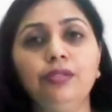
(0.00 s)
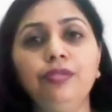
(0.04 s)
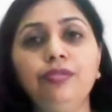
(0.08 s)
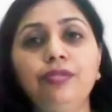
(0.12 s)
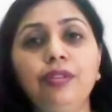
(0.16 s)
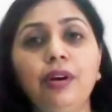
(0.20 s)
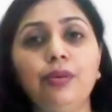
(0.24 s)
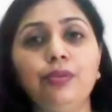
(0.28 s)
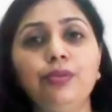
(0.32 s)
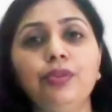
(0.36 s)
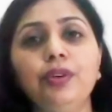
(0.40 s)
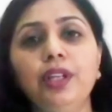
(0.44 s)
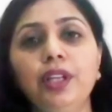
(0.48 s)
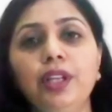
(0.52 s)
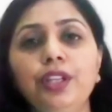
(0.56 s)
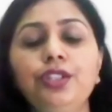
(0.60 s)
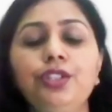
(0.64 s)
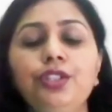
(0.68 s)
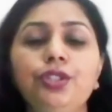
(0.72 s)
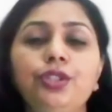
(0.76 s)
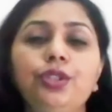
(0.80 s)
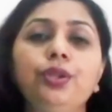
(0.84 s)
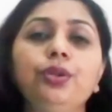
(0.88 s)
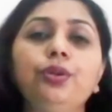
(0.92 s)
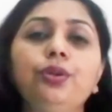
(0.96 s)

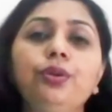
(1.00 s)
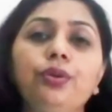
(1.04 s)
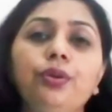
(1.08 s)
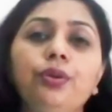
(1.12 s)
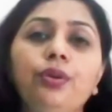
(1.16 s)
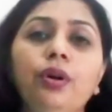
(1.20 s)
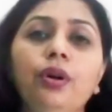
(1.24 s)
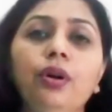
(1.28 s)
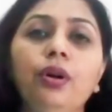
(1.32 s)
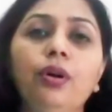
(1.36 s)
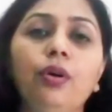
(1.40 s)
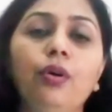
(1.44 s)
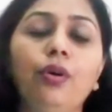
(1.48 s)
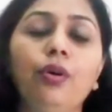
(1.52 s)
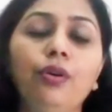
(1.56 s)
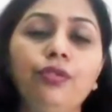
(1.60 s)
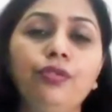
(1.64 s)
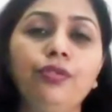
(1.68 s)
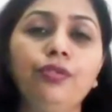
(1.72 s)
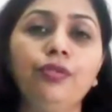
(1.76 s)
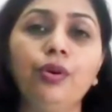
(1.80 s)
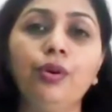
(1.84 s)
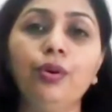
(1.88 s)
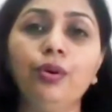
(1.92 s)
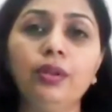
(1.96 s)
foundation of
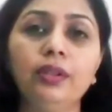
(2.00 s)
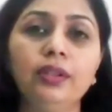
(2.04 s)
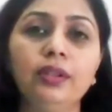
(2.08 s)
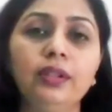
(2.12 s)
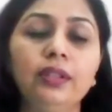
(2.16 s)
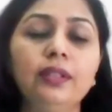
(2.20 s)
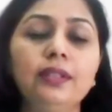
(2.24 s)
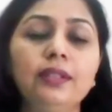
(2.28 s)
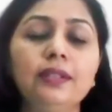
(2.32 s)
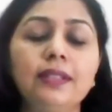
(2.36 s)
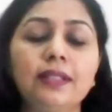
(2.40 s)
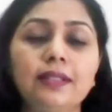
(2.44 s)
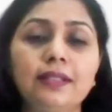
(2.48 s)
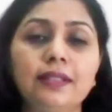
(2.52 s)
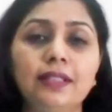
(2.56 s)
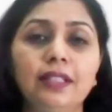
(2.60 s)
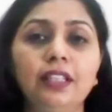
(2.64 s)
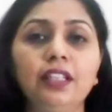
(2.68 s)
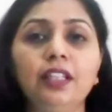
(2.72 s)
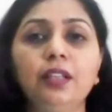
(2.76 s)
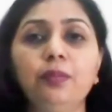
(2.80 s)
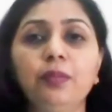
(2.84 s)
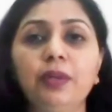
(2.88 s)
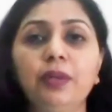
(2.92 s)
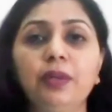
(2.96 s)
all the
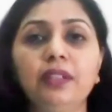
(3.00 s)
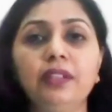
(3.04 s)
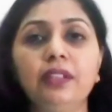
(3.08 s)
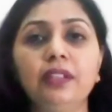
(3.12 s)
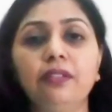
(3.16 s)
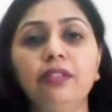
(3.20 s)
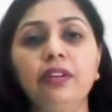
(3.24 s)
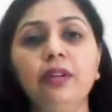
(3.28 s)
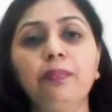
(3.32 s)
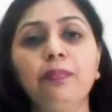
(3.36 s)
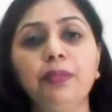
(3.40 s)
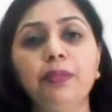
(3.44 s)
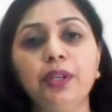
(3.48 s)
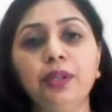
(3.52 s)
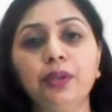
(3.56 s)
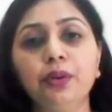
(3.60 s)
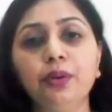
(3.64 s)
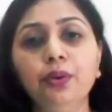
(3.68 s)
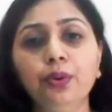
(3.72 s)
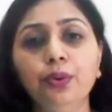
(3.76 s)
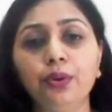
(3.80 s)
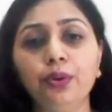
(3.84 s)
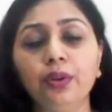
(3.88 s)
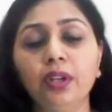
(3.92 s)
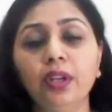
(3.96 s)
sustainable development
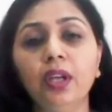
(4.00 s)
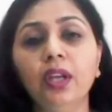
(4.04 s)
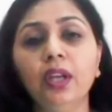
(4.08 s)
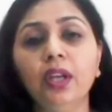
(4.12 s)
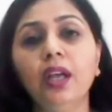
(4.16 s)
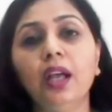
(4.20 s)
goal.